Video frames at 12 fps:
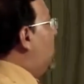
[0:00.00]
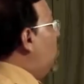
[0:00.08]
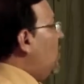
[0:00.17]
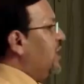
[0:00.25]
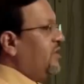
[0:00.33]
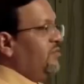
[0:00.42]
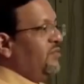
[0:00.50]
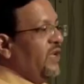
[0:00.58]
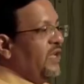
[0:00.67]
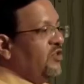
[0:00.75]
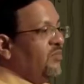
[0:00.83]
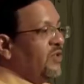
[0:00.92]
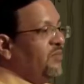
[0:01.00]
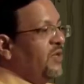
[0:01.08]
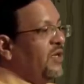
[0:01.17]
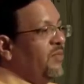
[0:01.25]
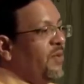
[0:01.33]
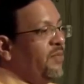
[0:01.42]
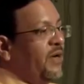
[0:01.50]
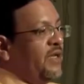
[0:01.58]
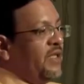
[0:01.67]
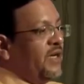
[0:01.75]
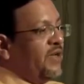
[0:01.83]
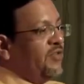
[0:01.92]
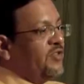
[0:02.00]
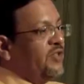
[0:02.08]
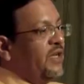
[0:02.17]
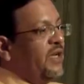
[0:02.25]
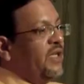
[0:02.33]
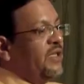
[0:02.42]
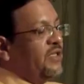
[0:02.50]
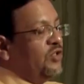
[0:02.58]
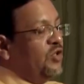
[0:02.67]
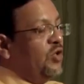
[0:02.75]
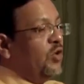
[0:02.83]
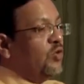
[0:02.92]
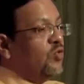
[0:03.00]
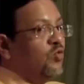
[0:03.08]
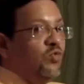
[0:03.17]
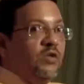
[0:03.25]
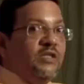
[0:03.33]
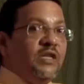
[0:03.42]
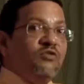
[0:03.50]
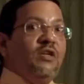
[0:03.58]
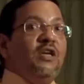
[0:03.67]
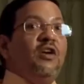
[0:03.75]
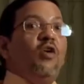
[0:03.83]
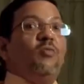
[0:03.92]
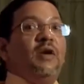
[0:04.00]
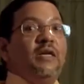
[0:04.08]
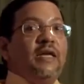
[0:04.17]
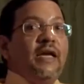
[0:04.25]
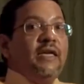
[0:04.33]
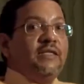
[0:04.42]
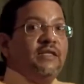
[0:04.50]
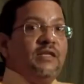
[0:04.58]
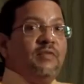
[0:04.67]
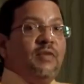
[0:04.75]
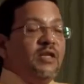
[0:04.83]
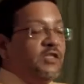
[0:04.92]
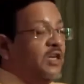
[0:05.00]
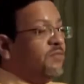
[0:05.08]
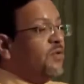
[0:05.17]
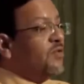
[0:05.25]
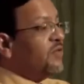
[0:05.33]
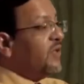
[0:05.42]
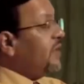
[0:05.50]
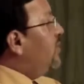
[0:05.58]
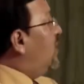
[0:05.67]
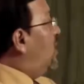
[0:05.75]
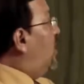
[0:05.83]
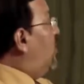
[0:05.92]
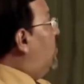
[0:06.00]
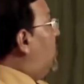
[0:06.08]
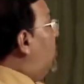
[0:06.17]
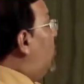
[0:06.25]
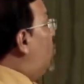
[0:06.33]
Now, as you must be remembering that I was telling, CO2 is actually a dominant gas in the Martian atmosphere, but you